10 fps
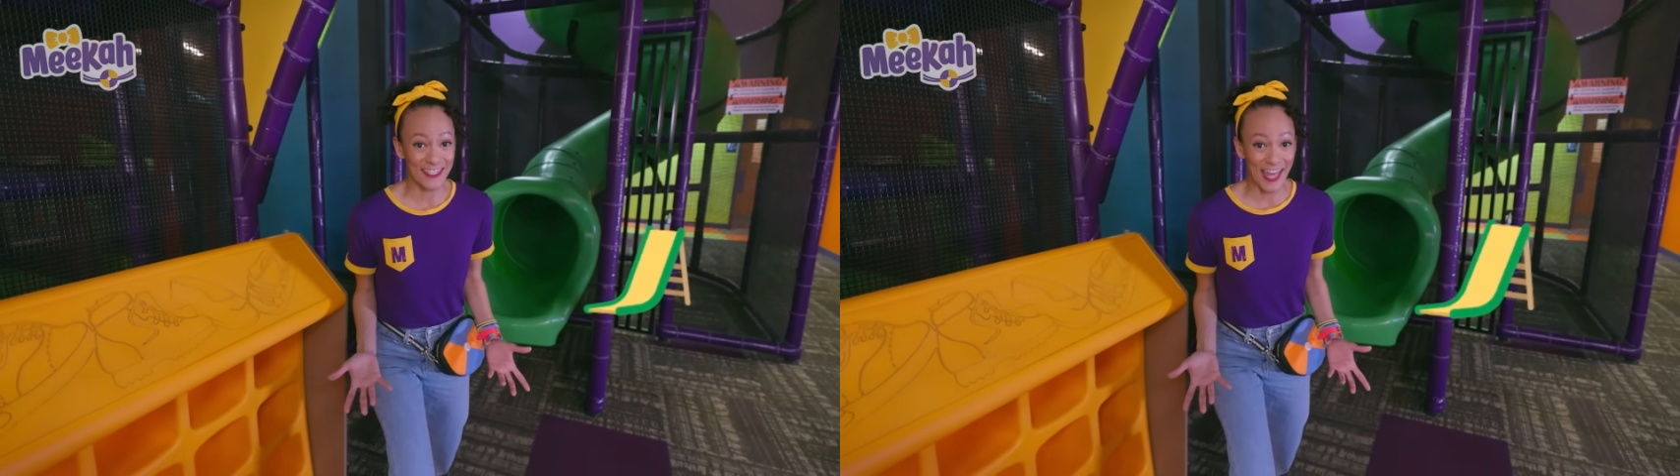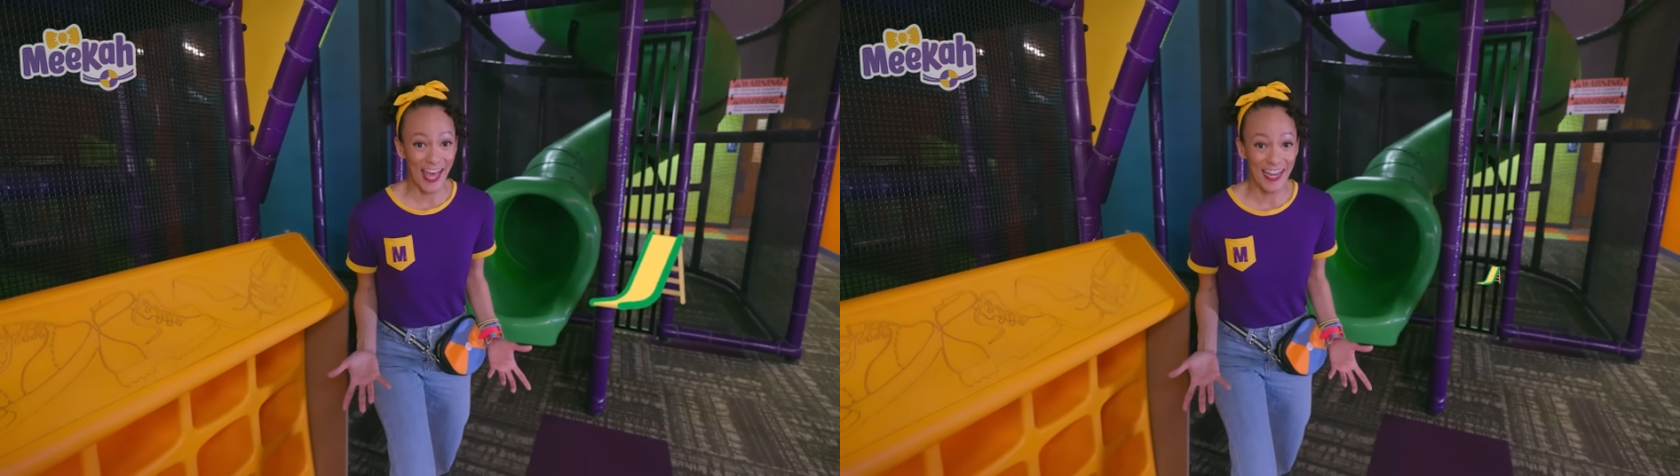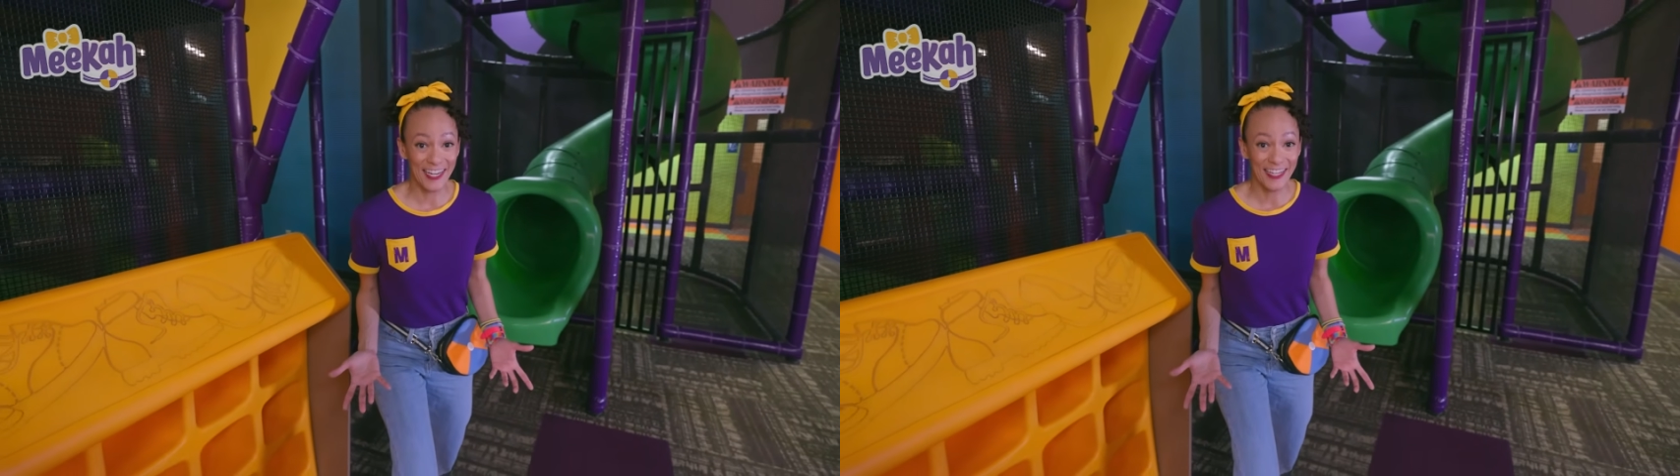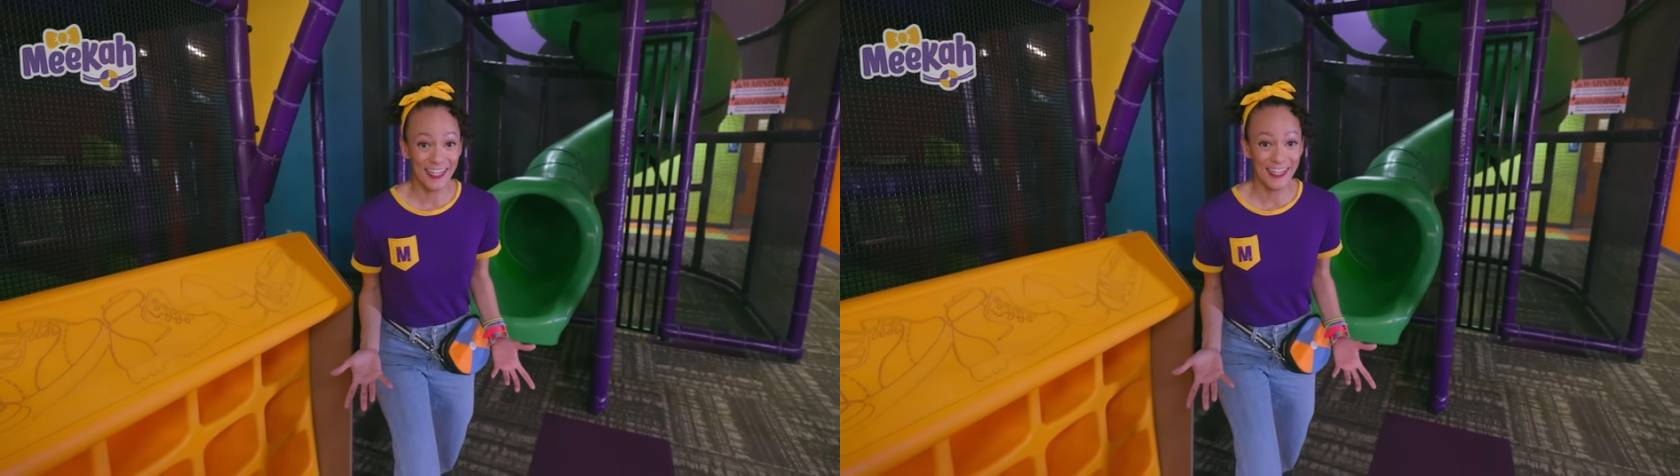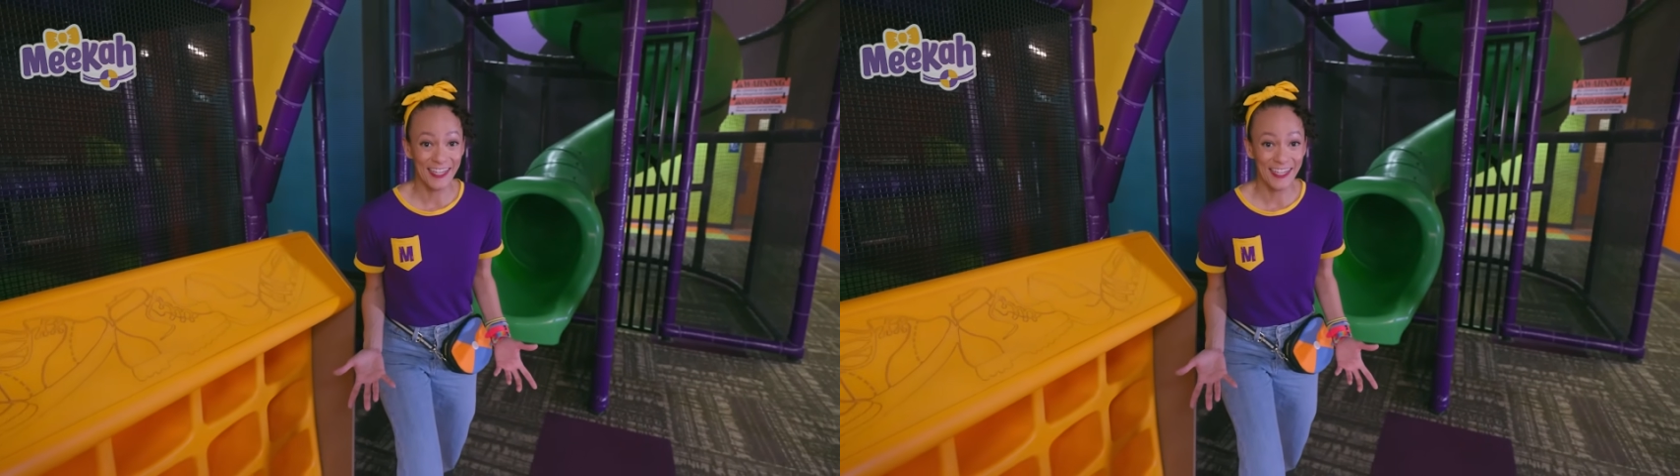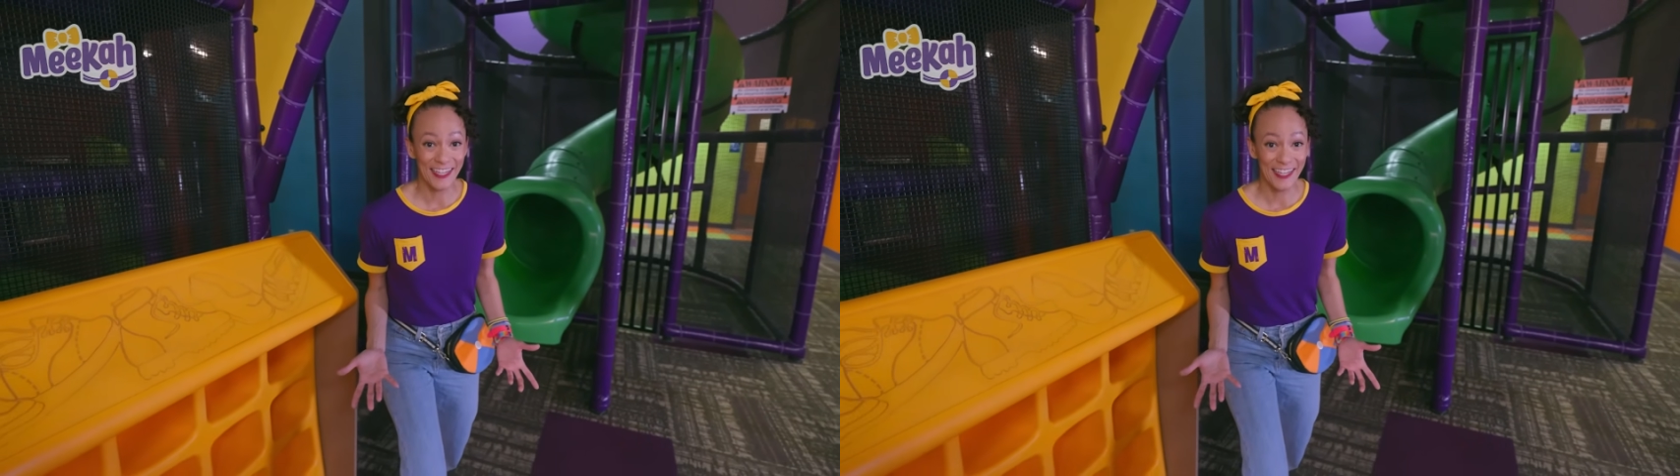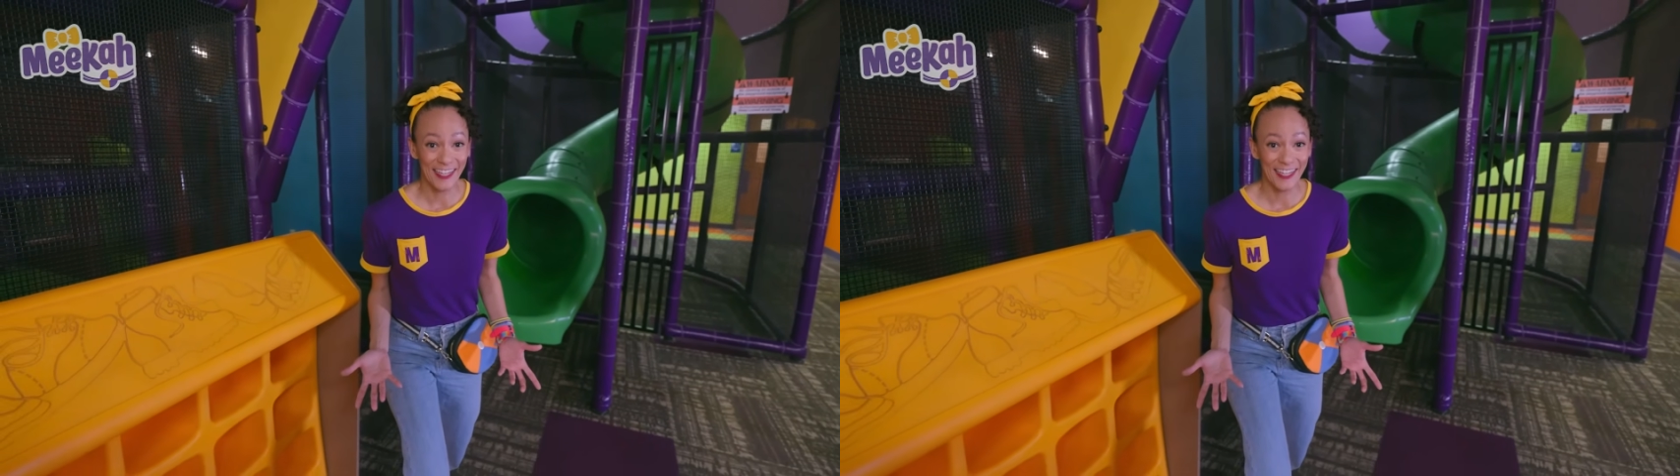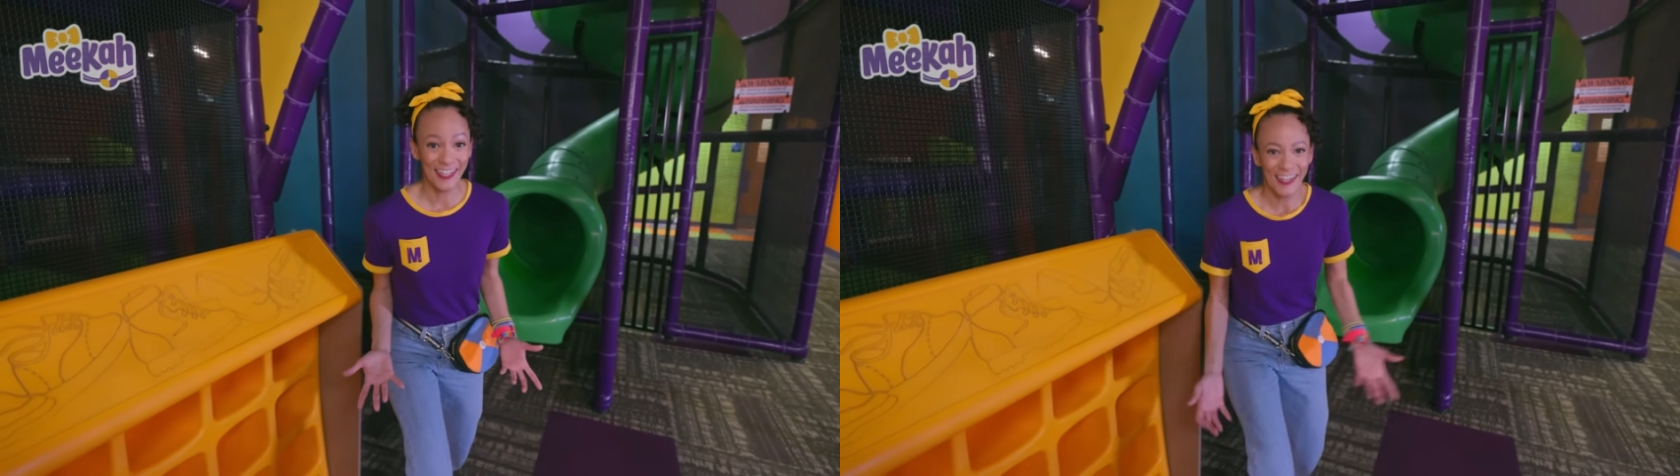slide?
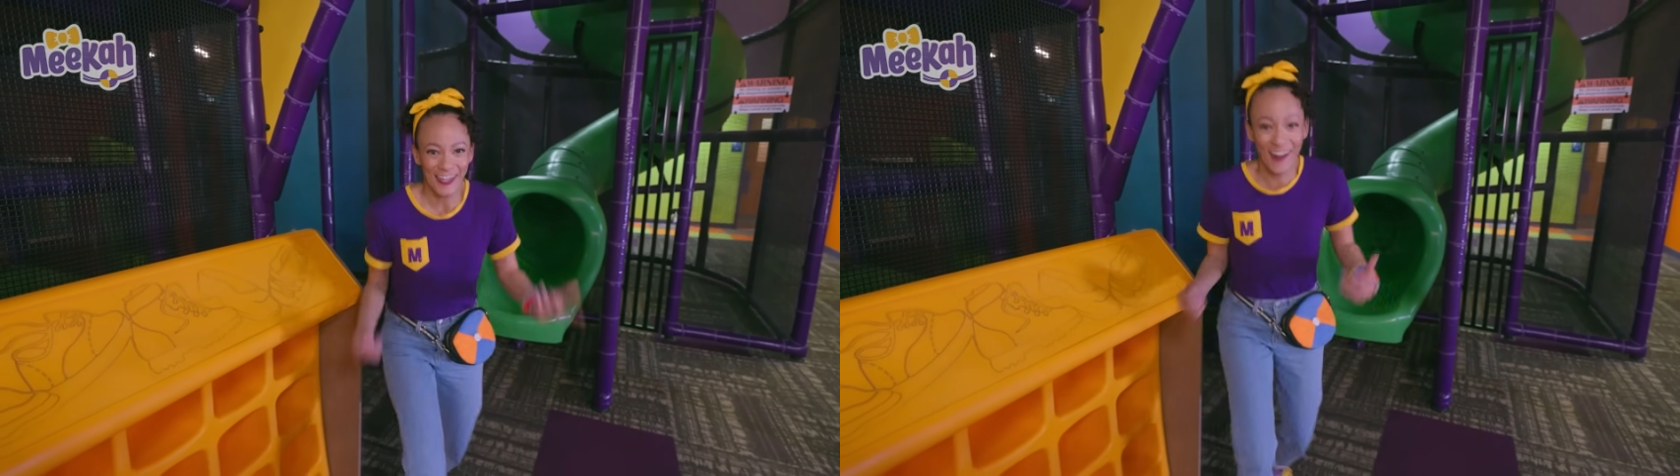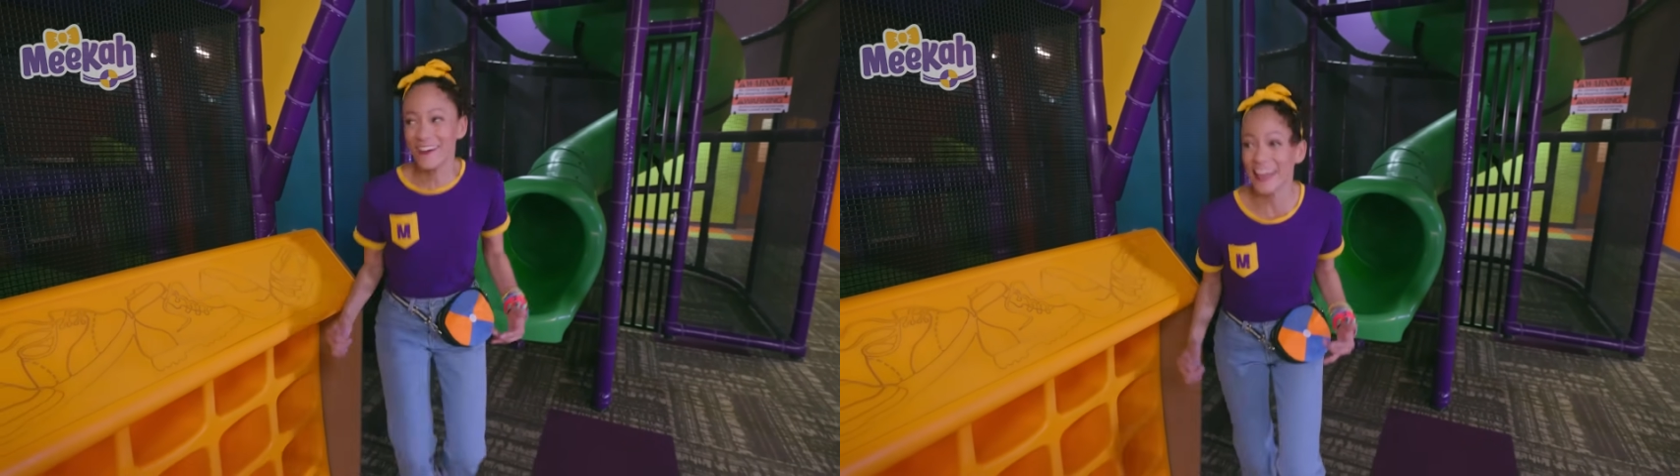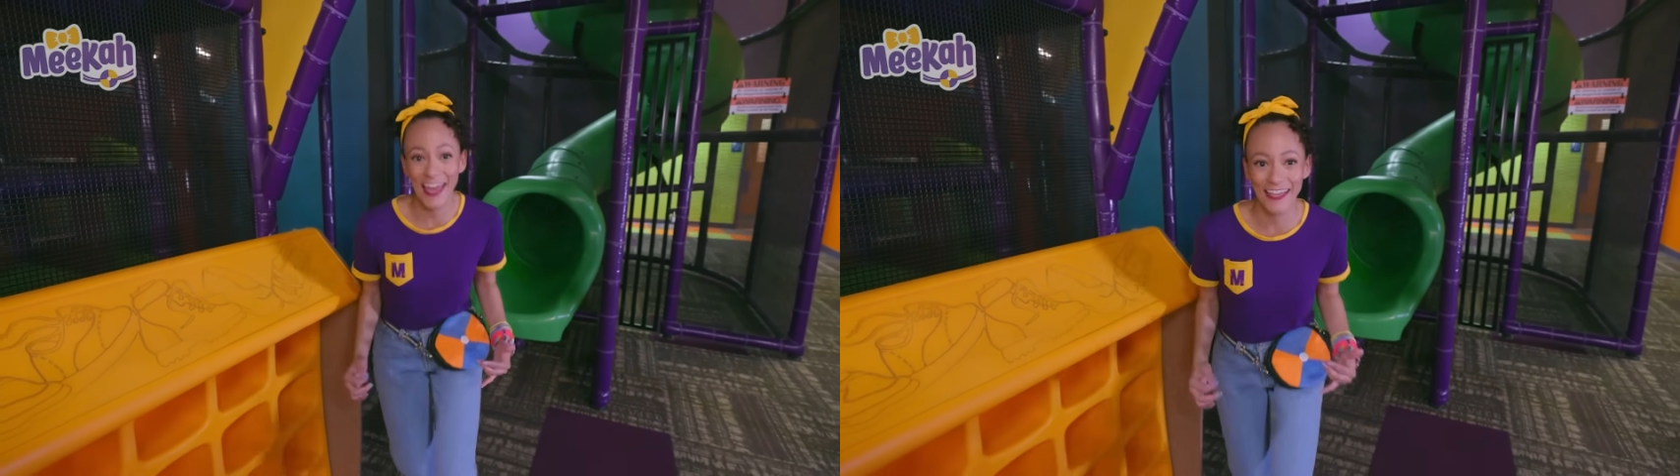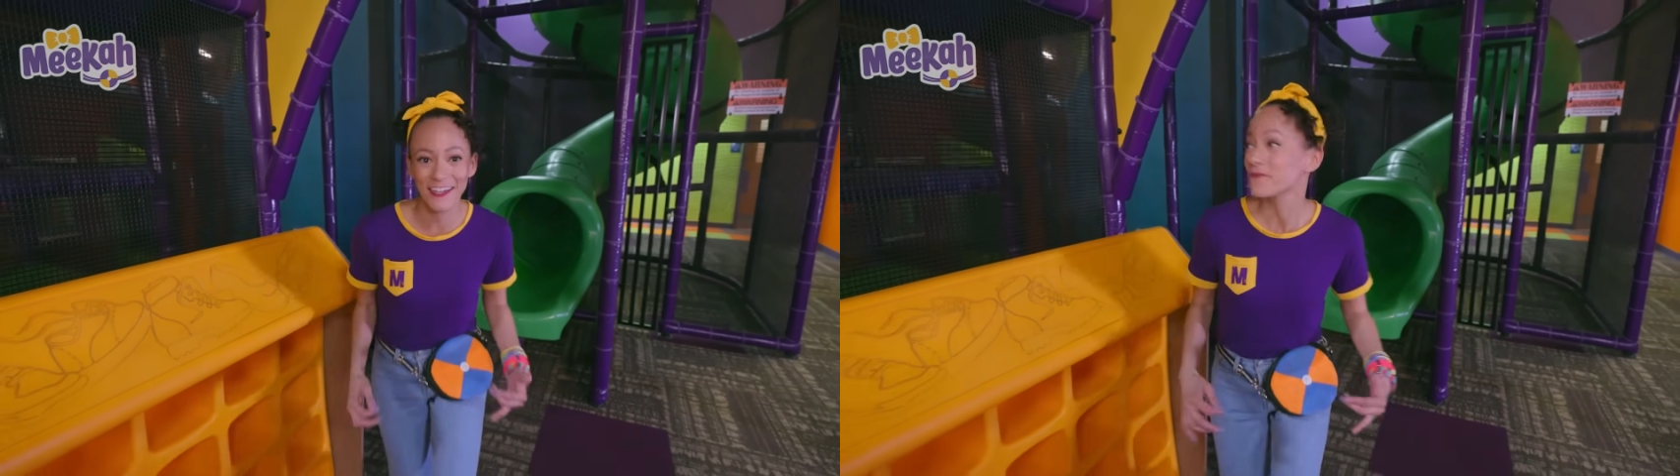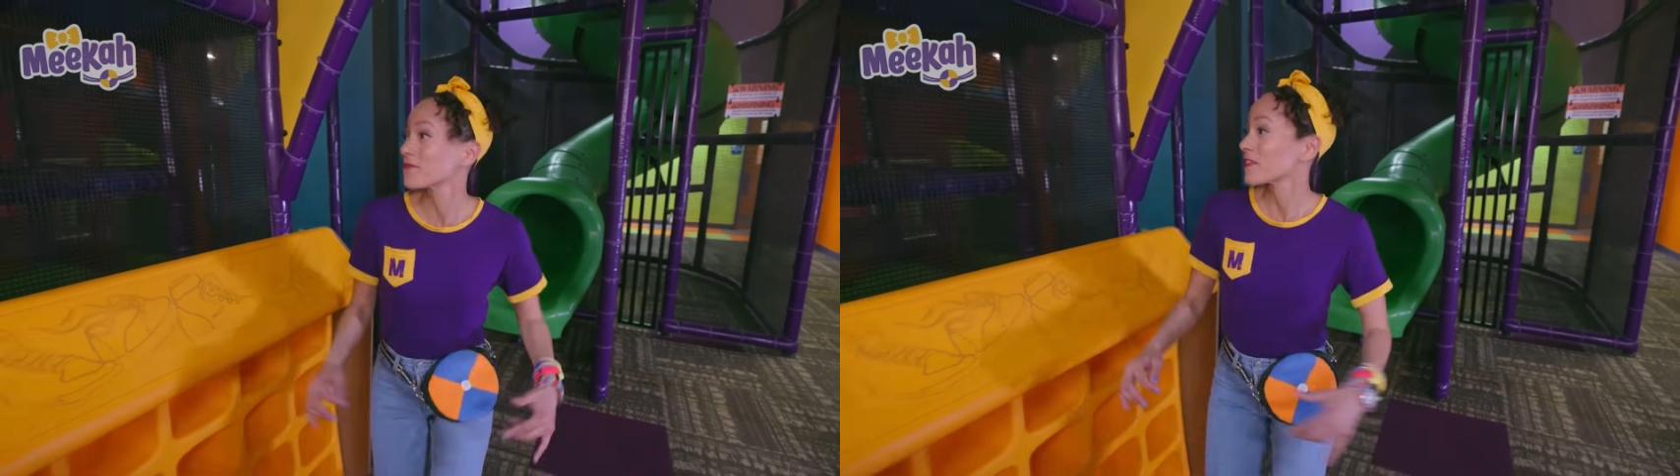Okay.